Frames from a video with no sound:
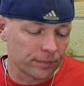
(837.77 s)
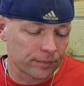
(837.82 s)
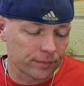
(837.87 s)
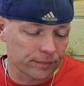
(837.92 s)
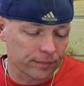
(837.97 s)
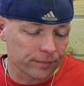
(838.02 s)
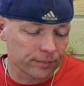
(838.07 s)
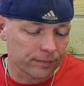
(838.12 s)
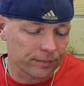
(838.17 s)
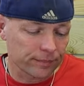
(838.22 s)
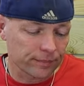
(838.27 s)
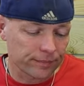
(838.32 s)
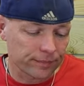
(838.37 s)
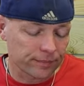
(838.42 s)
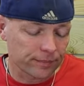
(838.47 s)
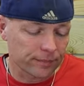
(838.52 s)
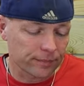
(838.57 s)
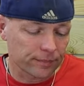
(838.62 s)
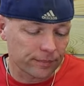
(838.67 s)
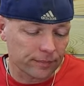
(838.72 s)

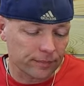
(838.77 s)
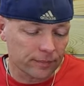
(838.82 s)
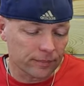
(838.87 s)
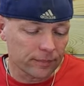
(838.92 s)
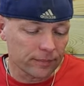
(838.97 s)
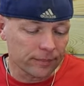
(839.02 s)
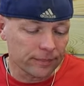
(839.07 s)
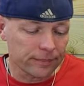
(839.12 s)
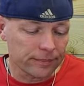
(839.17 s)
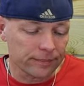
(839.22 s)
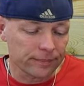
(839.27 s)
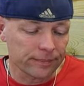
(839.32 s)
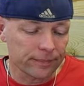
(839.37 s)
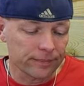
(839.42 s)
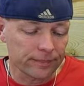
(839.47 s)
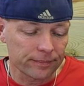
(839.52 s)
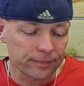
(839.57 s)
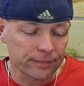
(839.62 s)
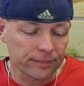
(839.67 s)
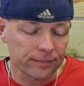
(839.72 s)

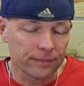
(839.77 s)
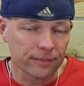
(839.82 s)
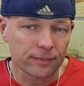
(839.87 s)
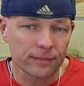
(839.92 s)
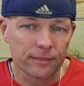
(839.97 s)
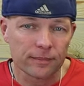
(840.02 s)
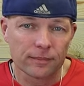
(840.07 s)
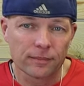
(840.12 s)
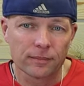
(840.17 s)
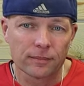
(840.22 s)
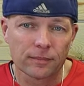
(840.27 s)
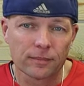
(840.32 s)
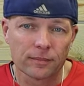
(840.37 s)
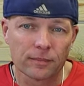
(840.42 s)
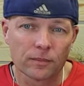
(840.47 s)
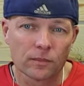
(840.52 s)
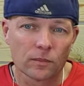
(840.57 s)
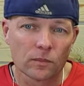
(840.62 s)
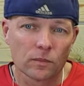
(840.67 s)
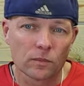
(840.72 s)

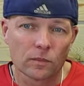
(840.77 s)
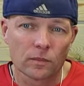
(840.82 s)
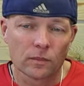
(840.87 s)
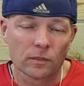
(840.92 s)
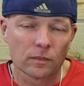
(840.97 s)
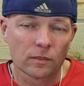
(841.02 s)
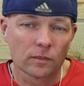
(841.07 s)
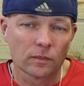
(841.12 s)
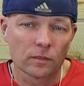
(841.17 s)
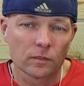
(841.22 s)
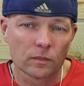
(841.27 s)
[no speech]